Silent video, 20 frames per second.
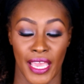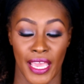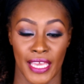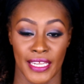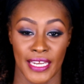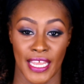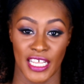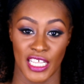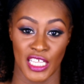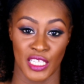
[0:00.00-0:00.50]

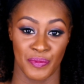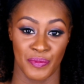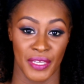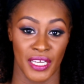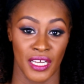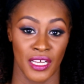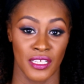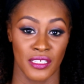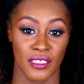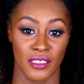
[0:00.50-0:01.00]
and that is
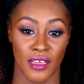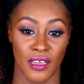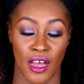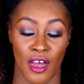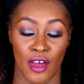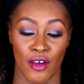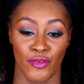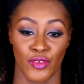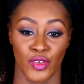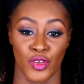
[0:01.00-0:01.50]
because
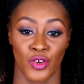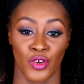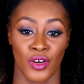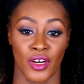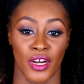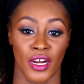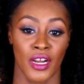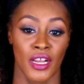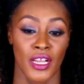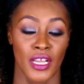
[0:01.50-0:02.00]
of
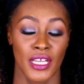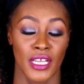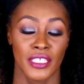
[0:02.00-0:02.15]
your